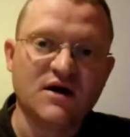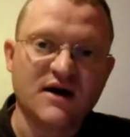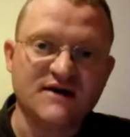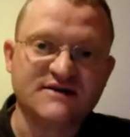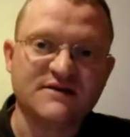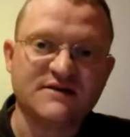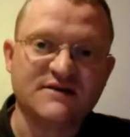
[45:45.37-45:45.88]

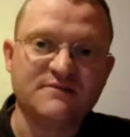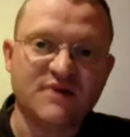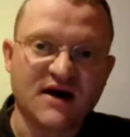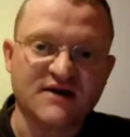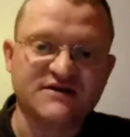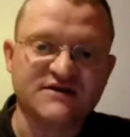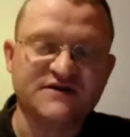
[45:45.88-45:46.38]
lesson
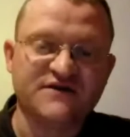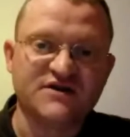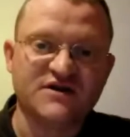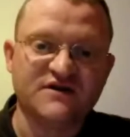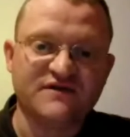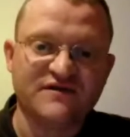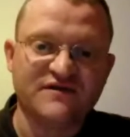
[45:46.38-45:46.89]
plans
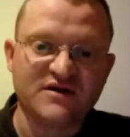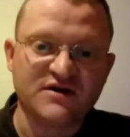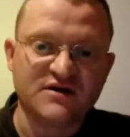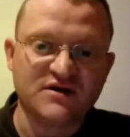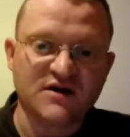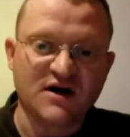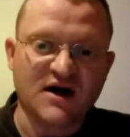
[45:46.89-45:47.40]
for different